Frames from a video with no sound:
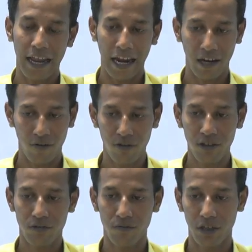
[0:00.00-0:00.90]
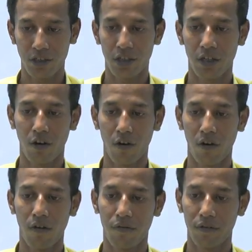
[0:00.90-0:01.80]
advanced version
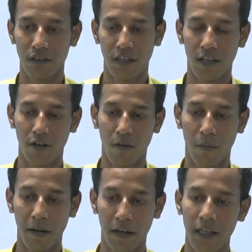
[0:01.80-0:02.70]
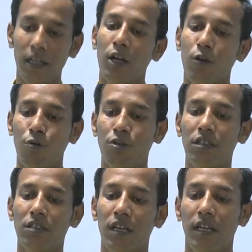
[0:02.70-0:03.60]
of design compiler, which
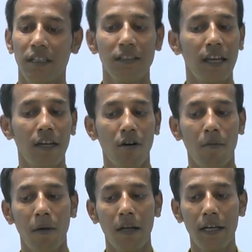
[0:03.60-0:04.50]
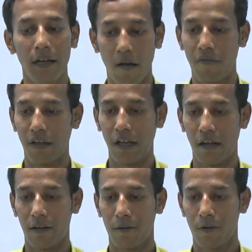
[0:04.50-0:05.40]
is design compiler graphical.
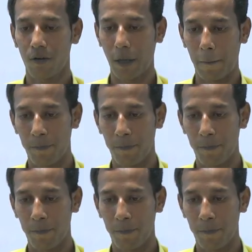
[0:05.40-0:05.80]
Okay.